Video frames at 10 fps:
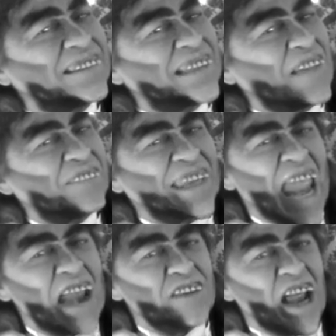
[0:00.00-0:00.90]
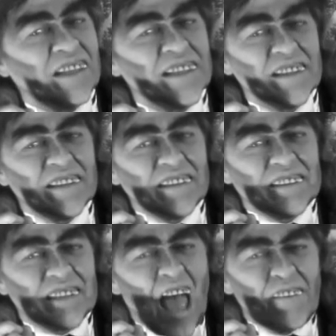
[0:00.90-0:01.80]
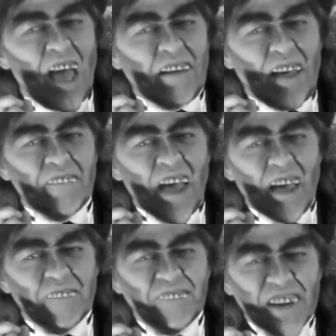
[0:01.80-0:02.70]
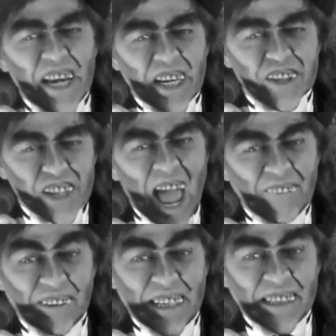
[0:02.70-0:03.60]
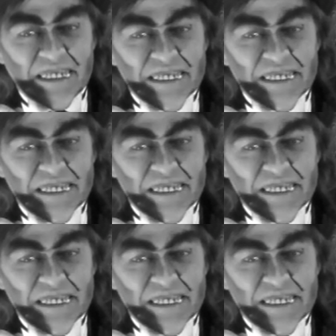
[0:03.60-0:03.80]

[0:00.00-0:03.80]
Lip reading: Stop the camera. So I'm finished. Stop it.